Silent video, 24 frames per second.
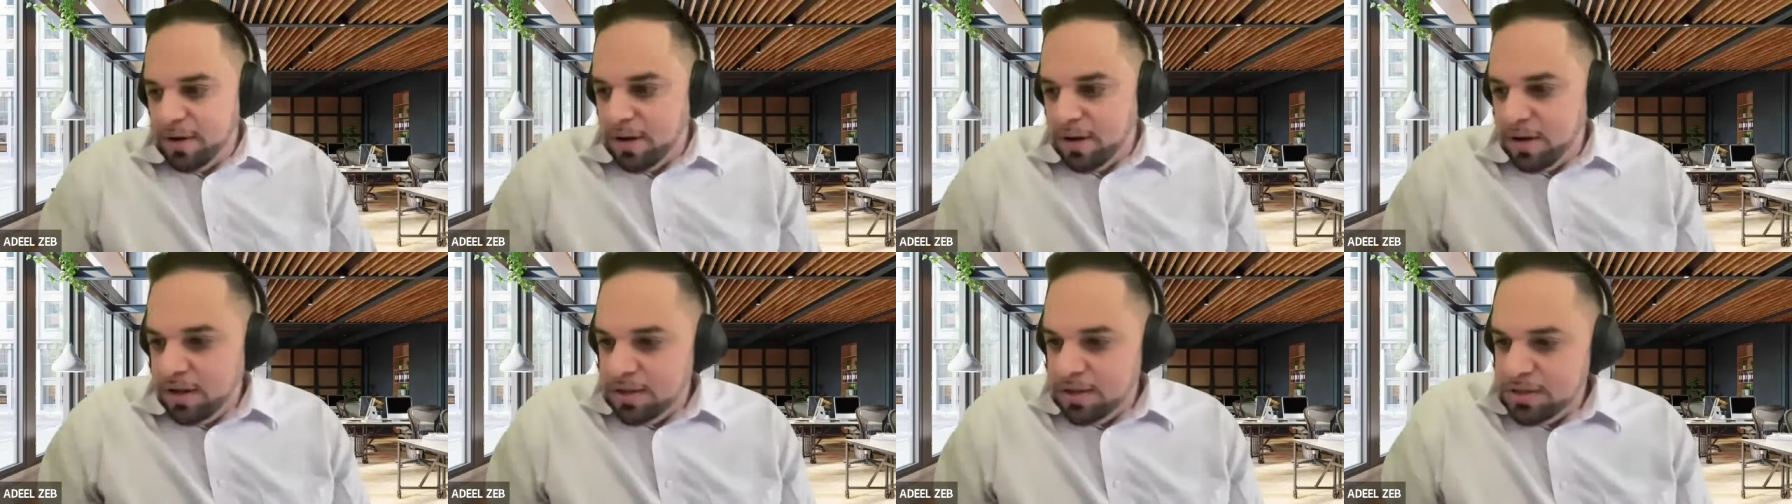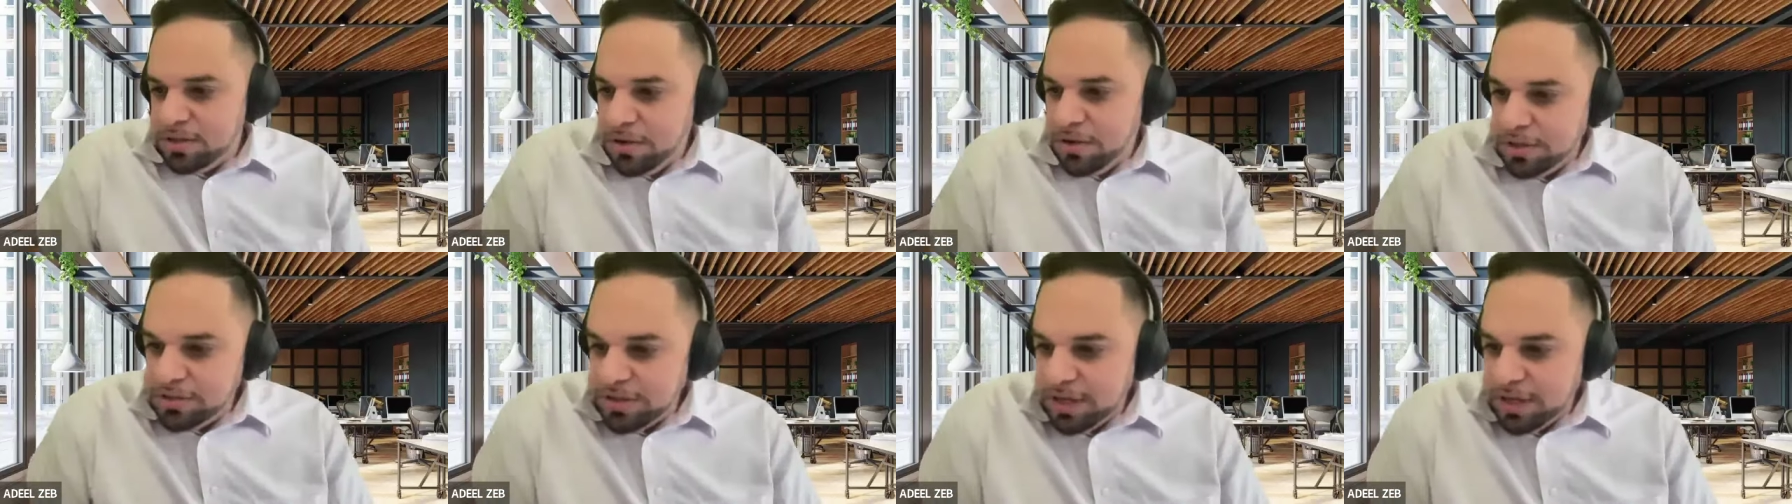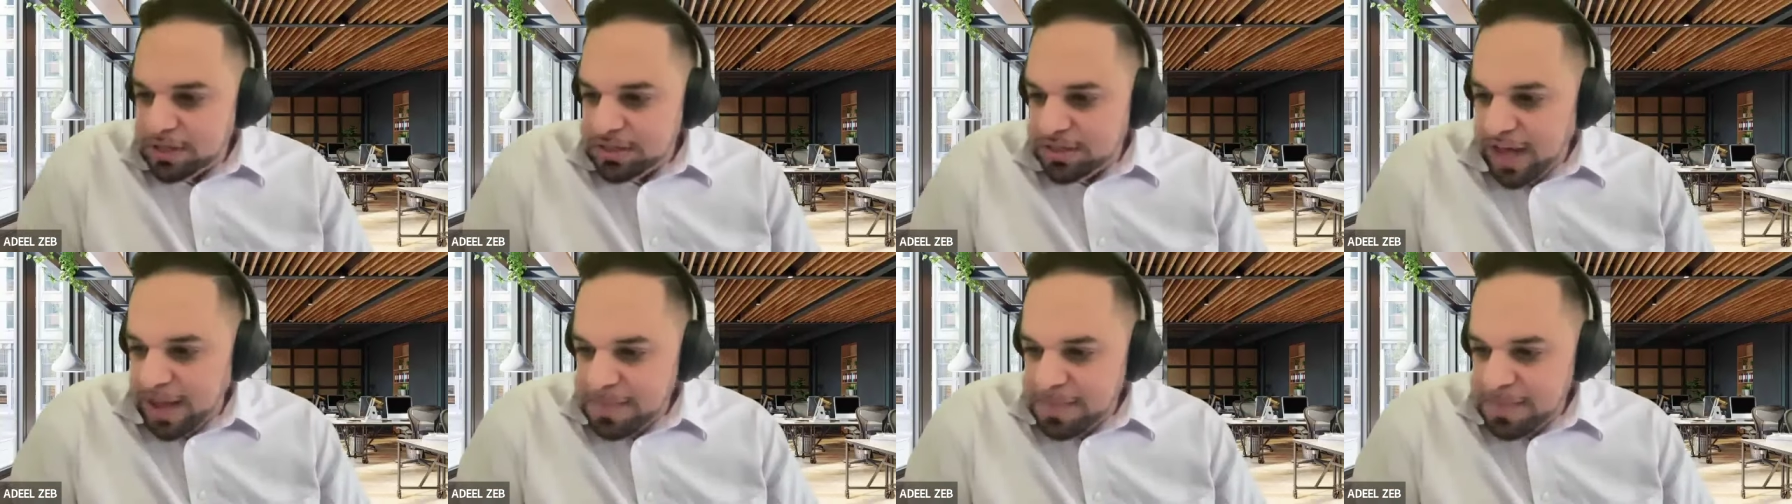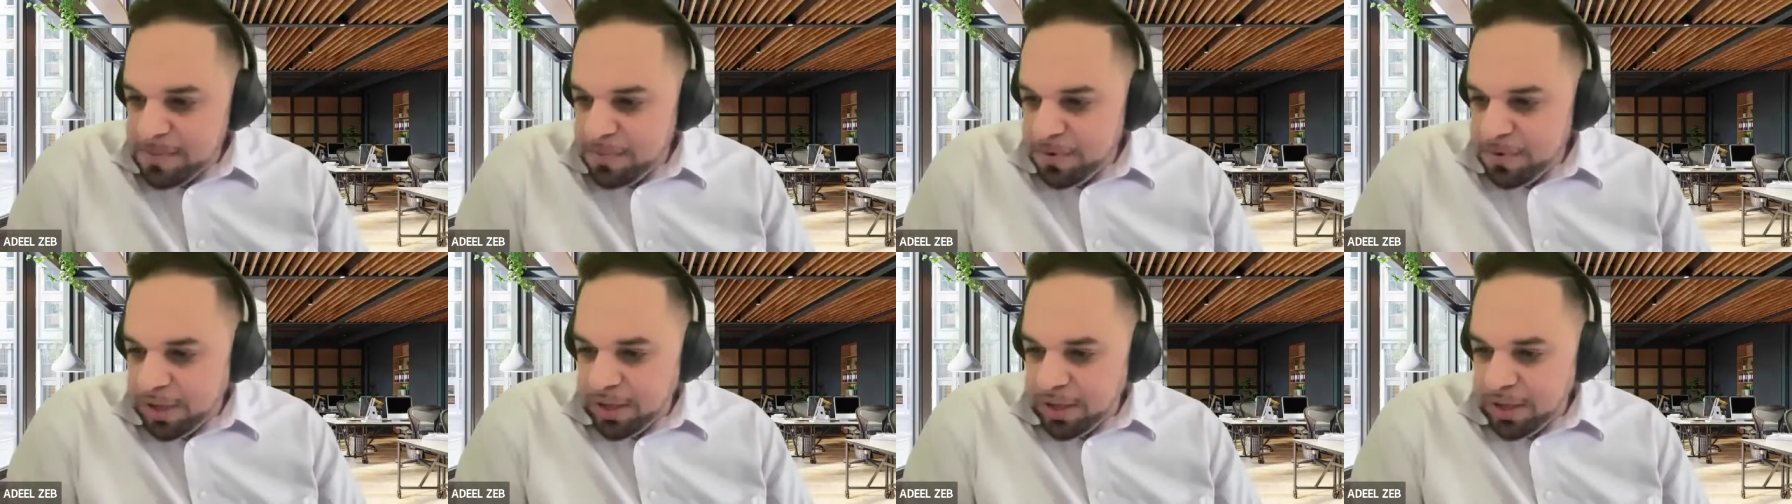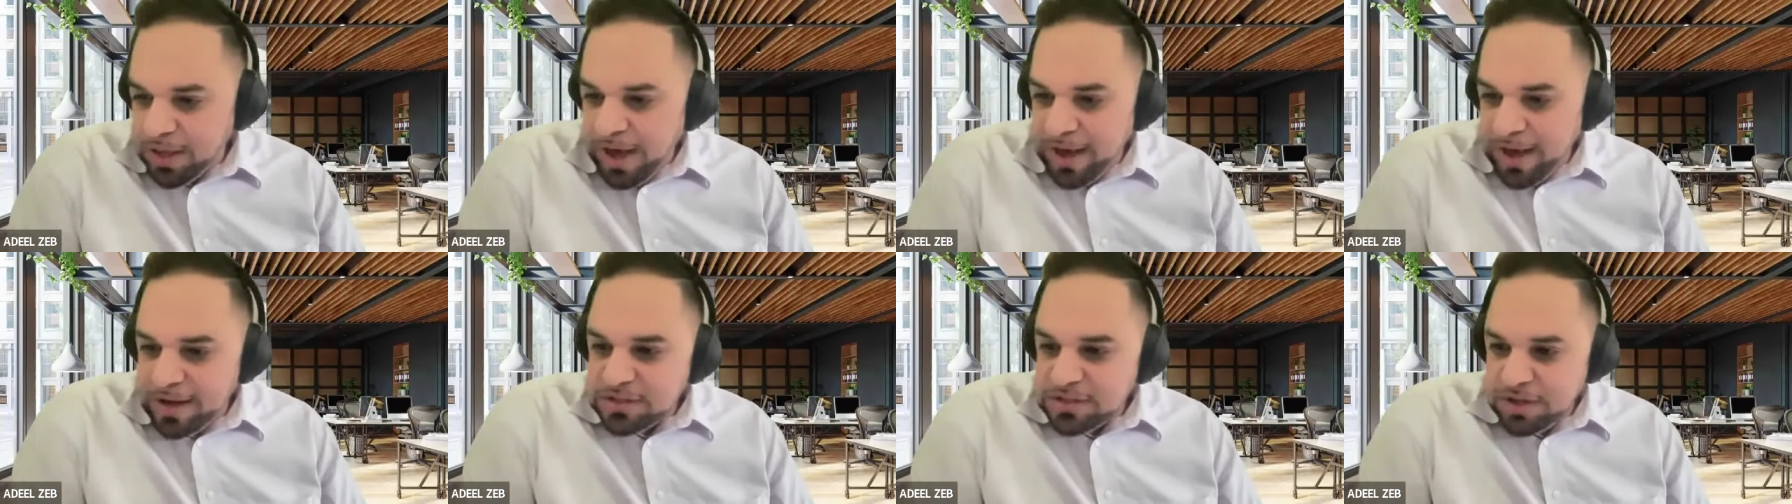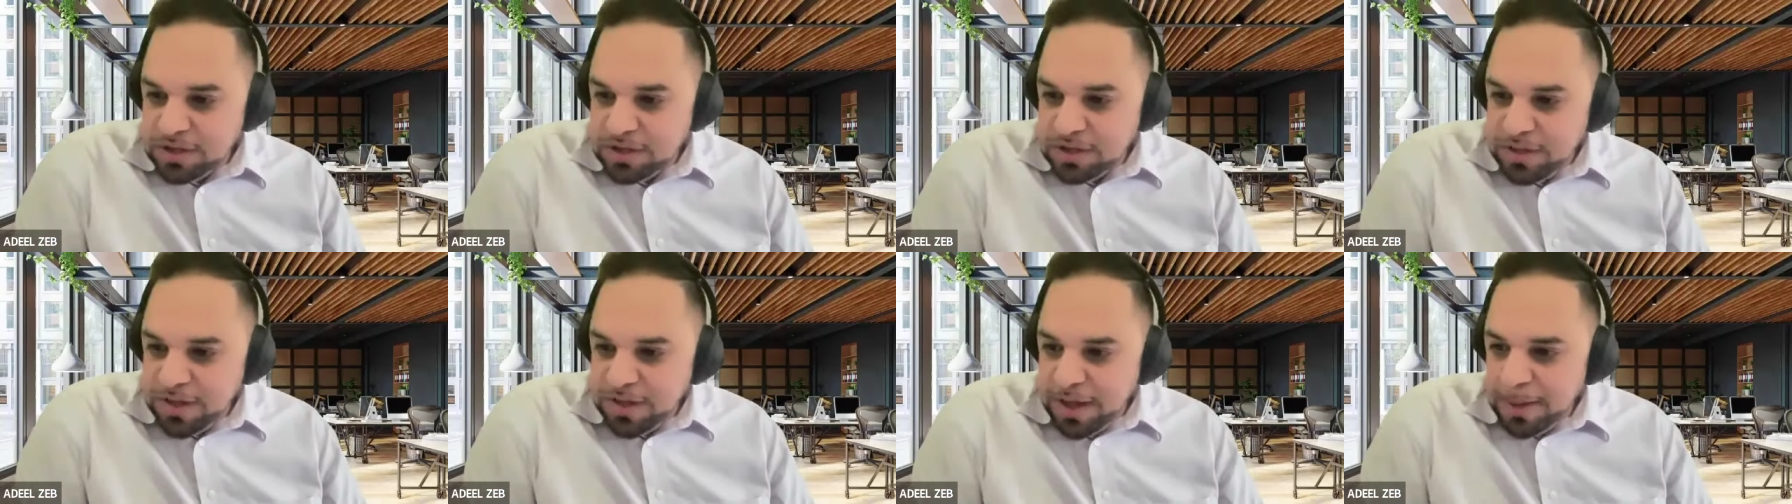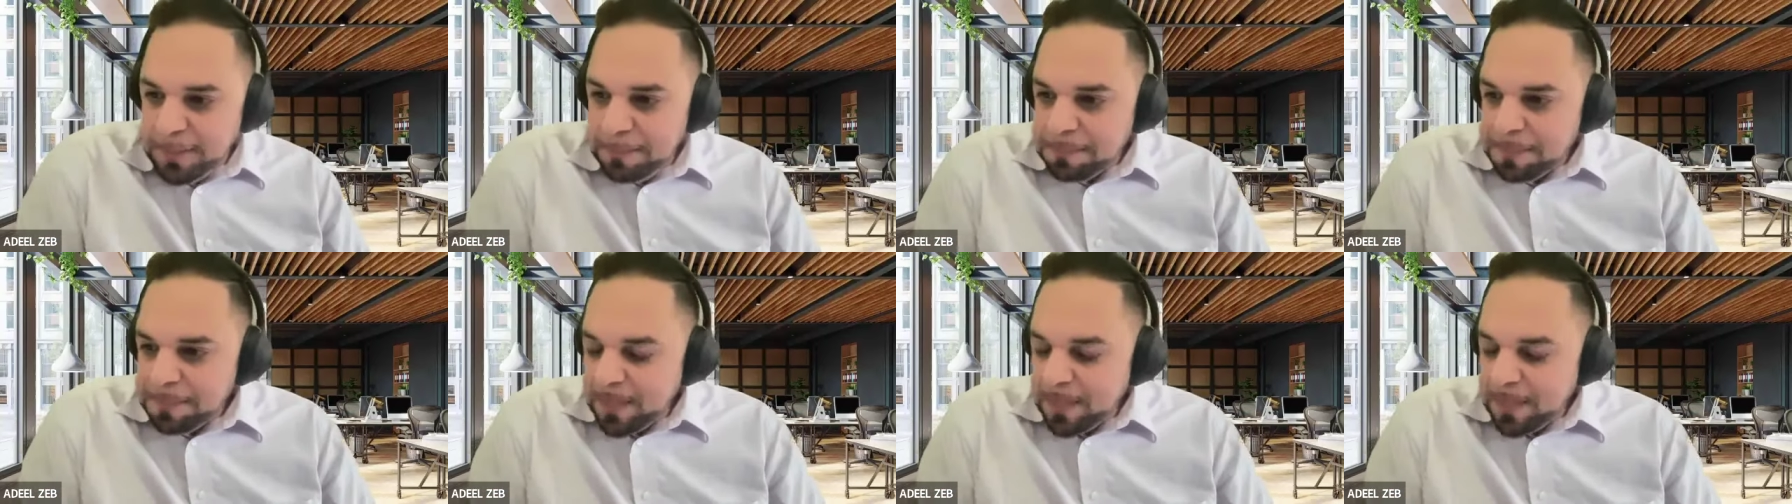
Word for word: Uh, so it's good to have people who can guide us on that.